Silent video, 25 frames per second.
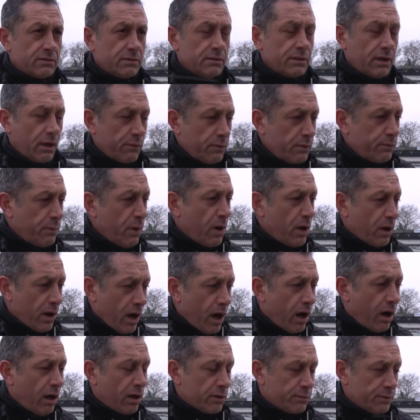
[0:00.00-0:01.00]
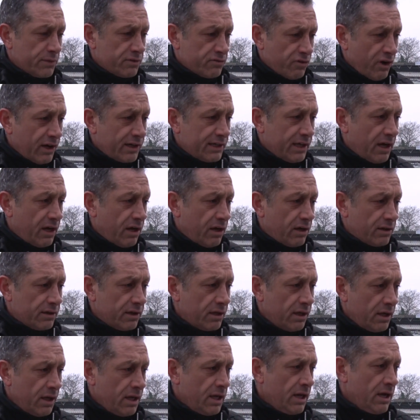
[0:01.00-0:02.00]
You know, we work hard, we train
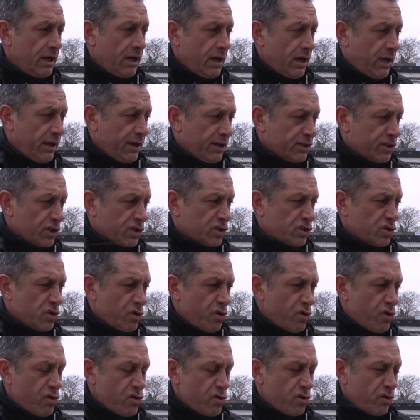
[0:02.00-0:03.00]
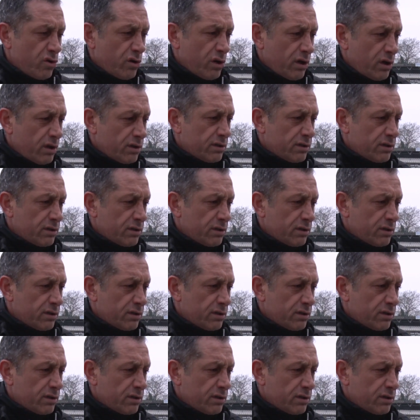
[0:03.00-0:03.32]
hard, and I just saw